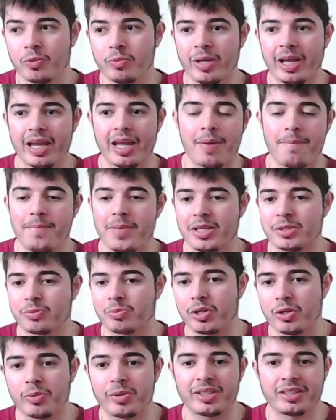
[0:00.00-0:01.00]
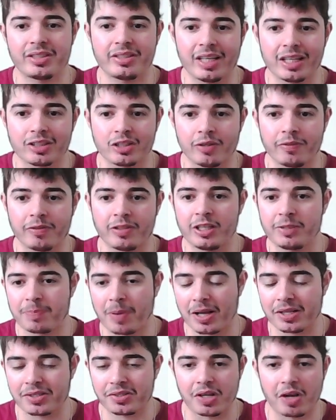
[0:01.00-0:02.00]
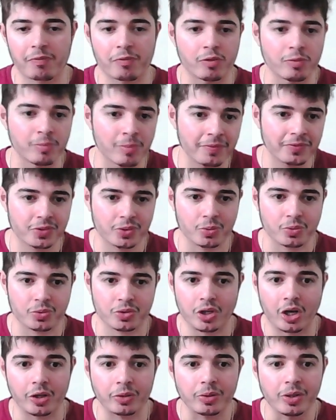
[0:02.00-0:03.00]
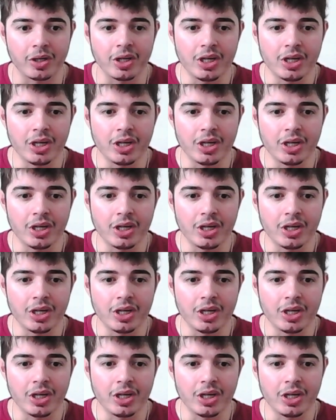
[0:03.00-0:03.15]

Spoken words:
hit and miss with Luis Diaz over these past several months or so.